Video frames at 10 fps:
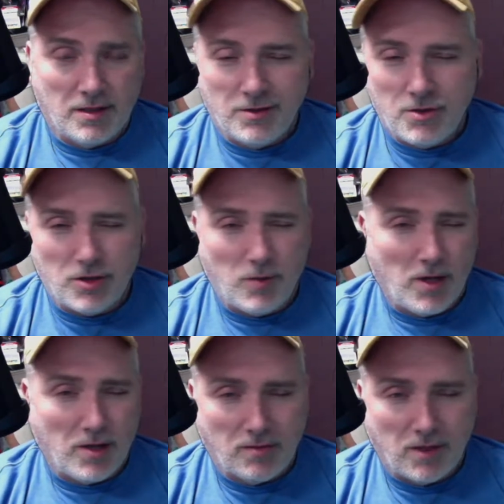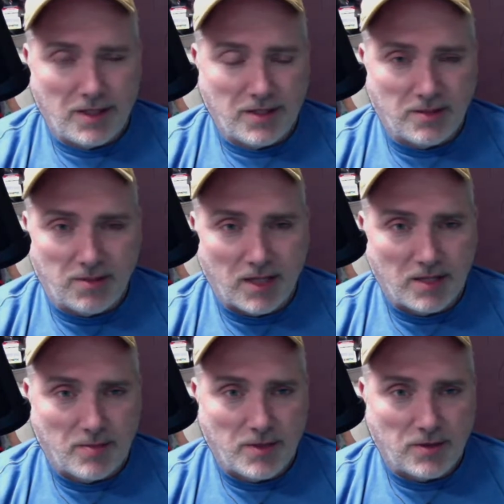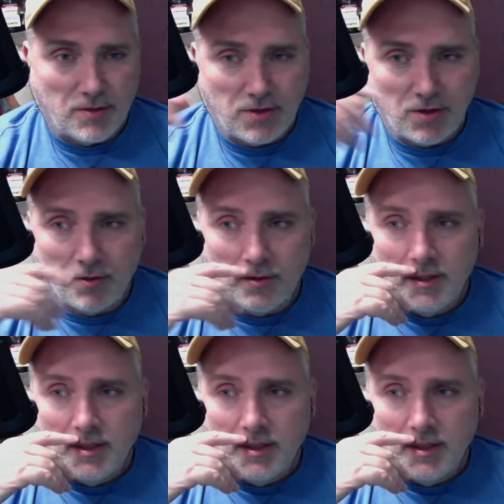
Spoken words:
They're usually running some kind of special, so